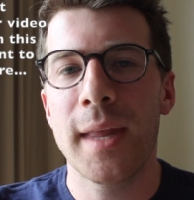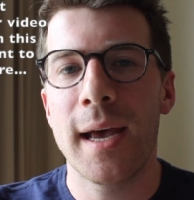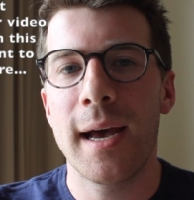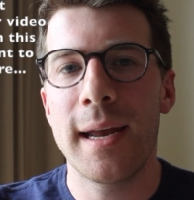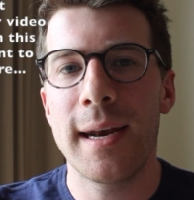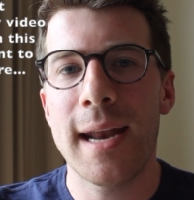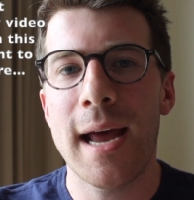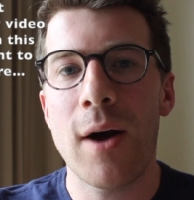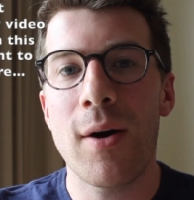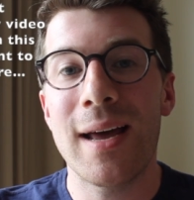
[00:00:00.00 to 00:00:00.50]

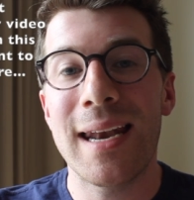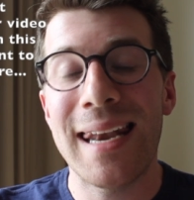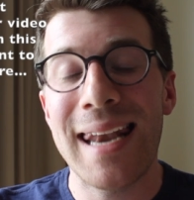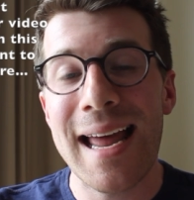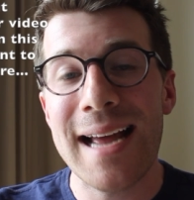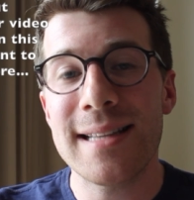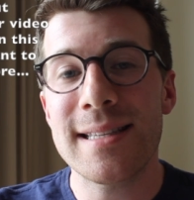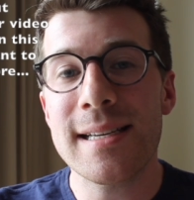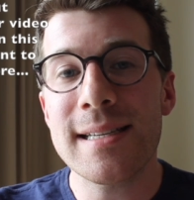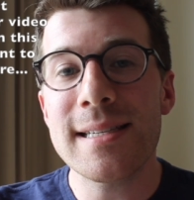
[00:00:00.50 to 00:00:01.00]
And now a
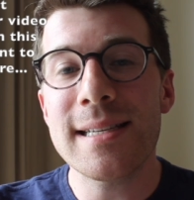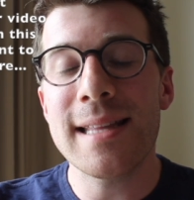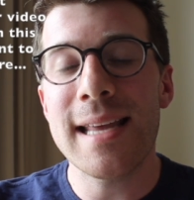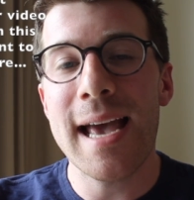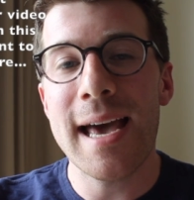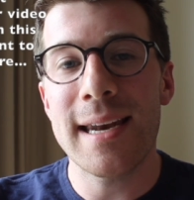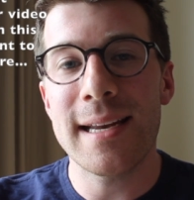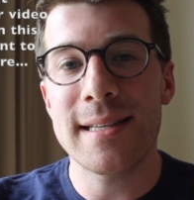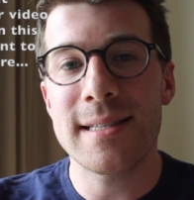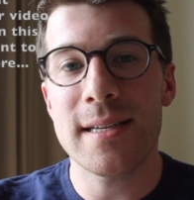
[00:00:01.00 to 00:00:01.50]
letter to
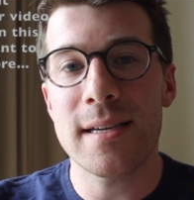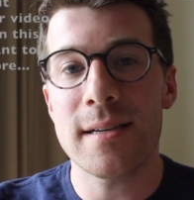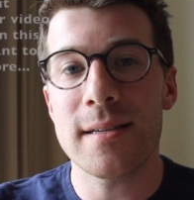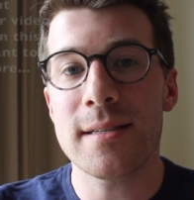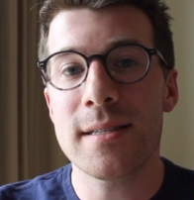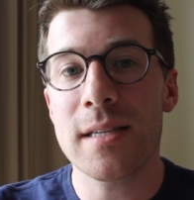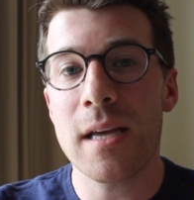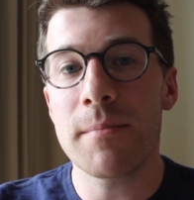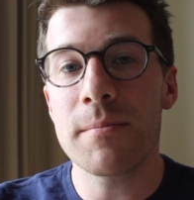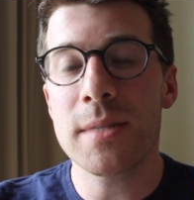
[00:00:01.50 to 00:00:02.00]
the editor
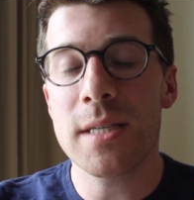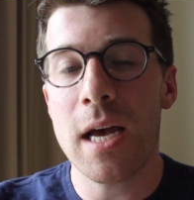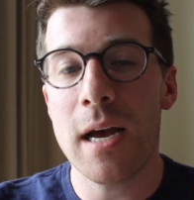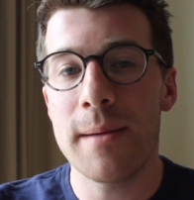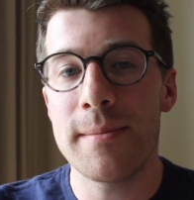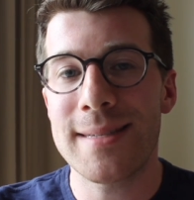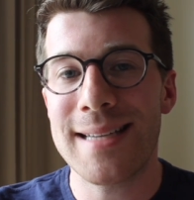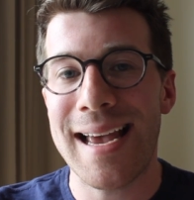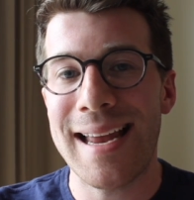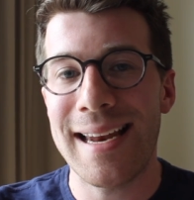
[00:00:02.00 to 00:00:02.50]

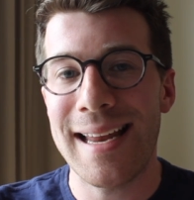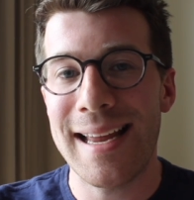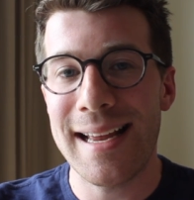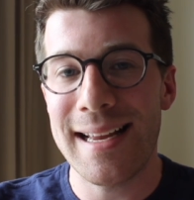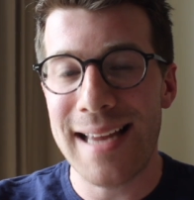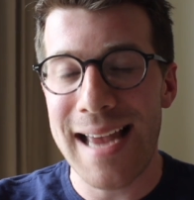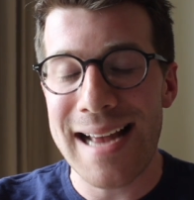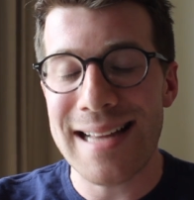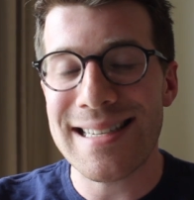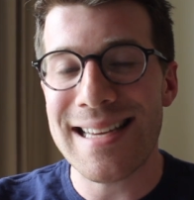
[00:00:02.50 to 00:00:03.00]
sometimes
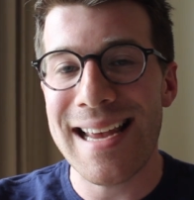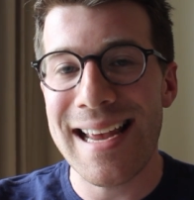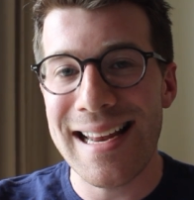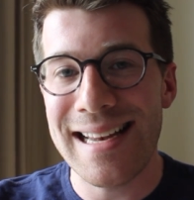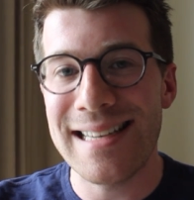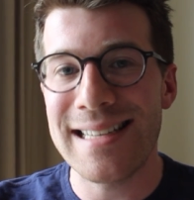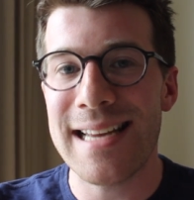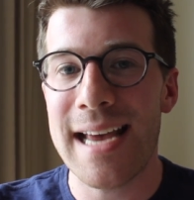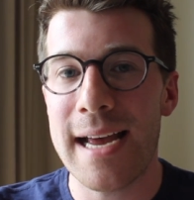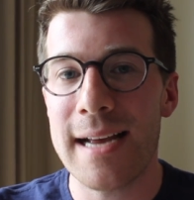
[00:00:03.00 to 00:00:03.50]
gets
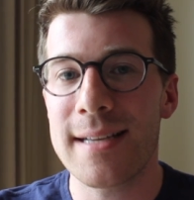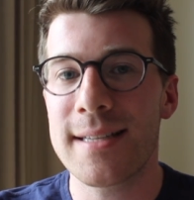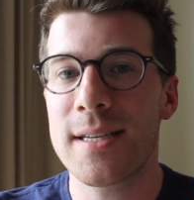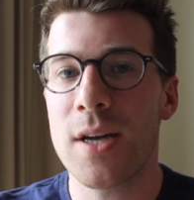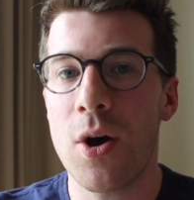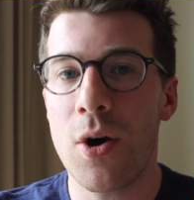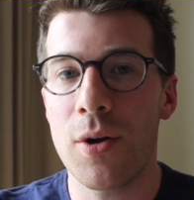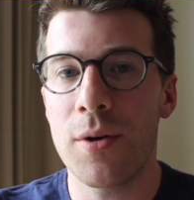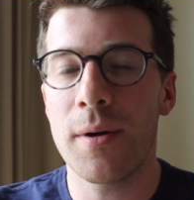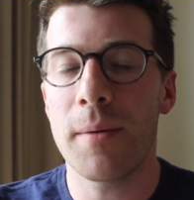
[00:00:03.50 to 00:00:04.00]
indexed
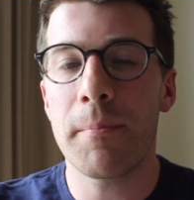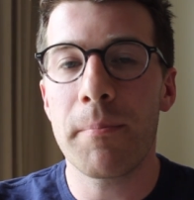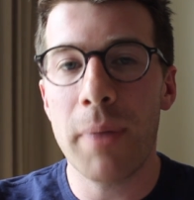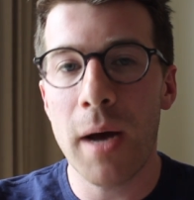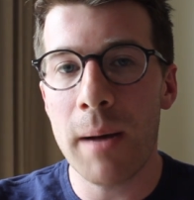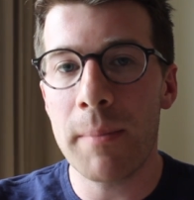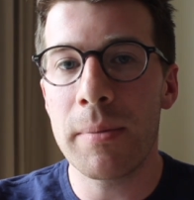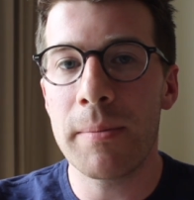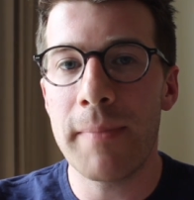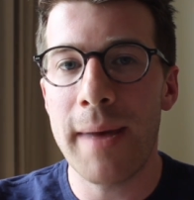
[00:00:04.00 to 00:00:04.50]
on
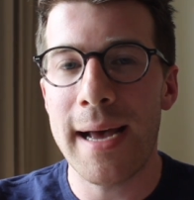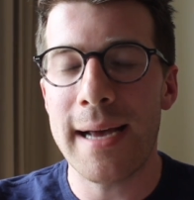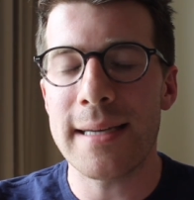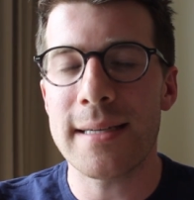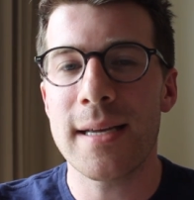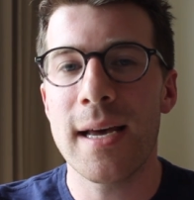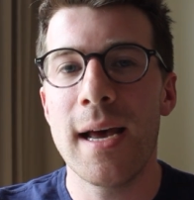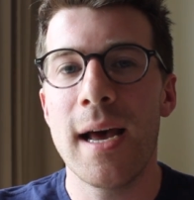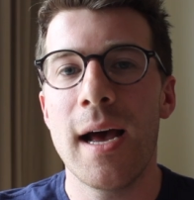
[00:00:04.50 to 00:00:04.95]
PubMed.